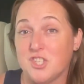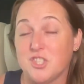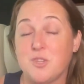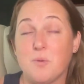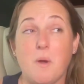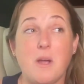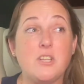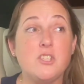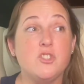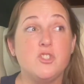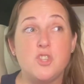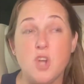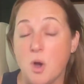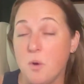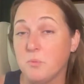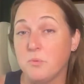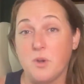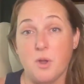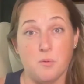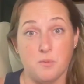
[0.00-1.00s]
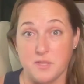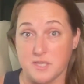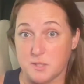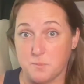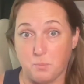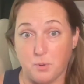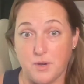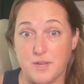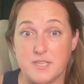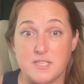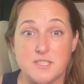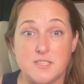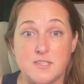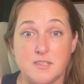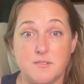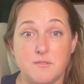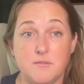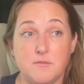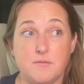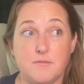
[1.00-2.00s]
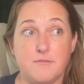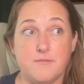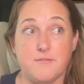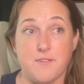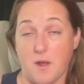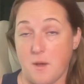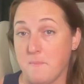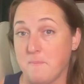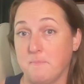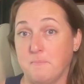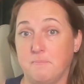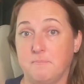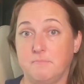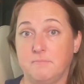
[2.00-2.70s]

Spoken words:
So I don't know this priest from